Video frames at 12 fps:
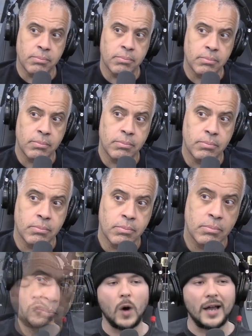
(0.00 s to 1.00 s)
And and
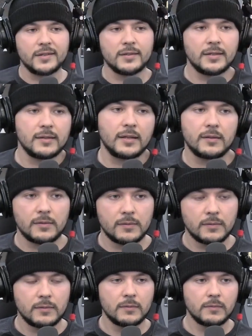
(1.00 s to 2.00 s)
and why does it say that?
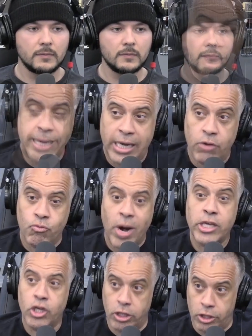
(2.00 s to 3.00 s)
To make it
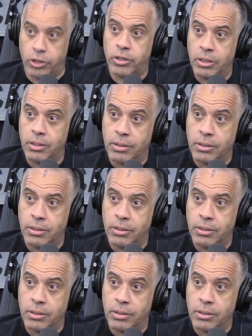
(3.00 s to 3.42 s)
regular.